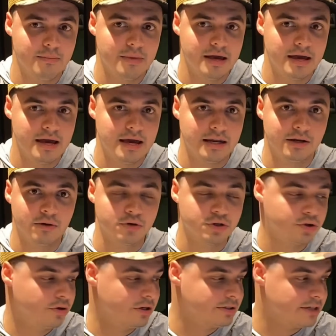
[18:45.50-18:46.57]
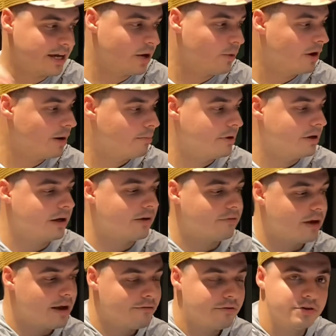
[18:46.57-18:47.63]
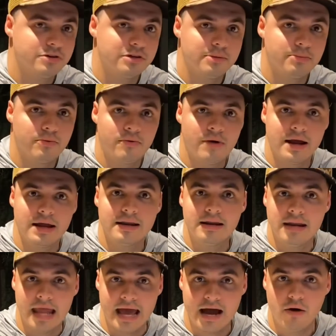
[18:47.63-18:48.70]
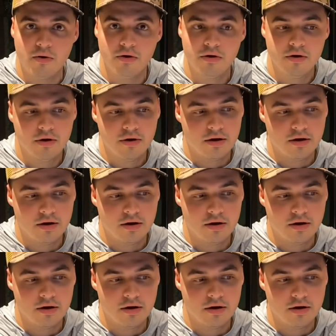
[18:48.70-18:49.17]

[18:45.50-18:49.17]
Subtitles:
and it'll show you exactly what I'm bringing for every trip right now.